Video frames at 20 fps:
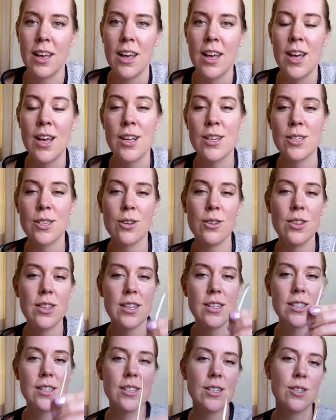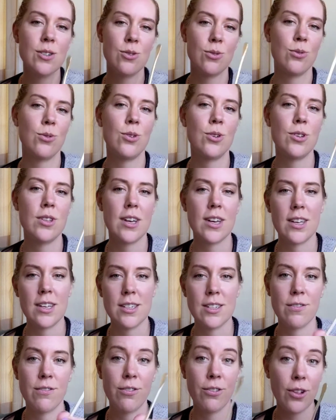So this is a tool that
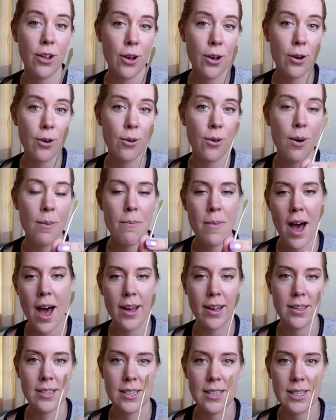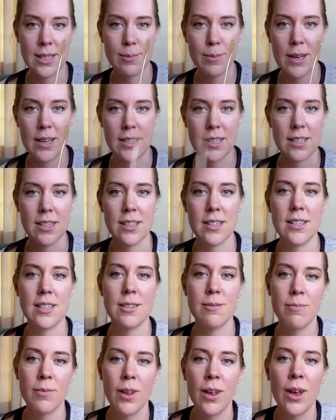gets flow back into spaces,
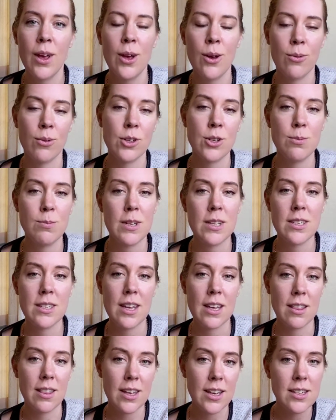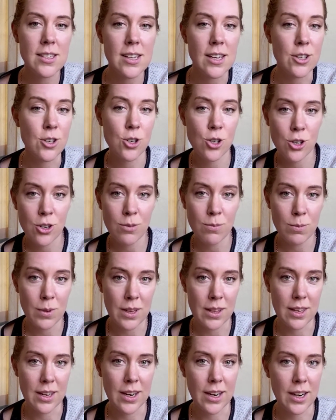which means that things that shouldn't be
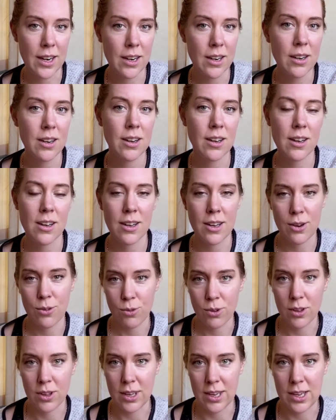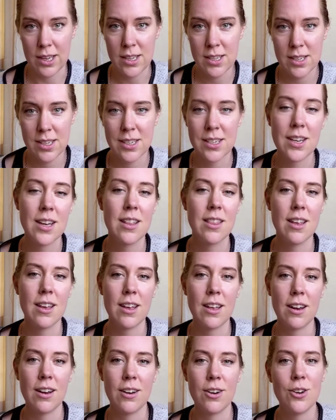there can get released, and
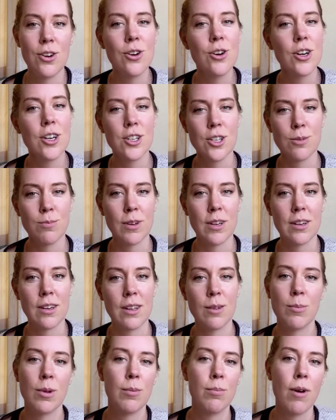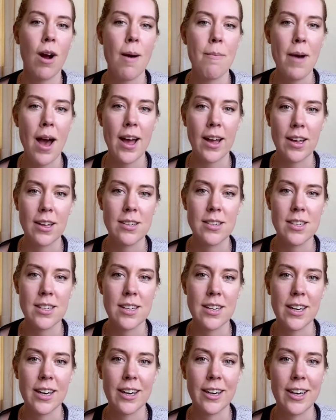then nourishment can be brought back into
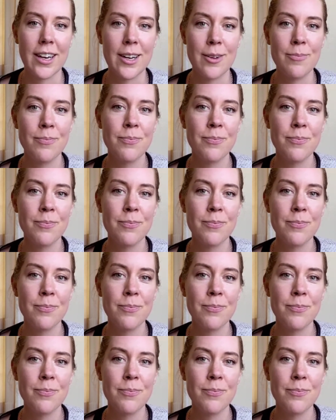an area.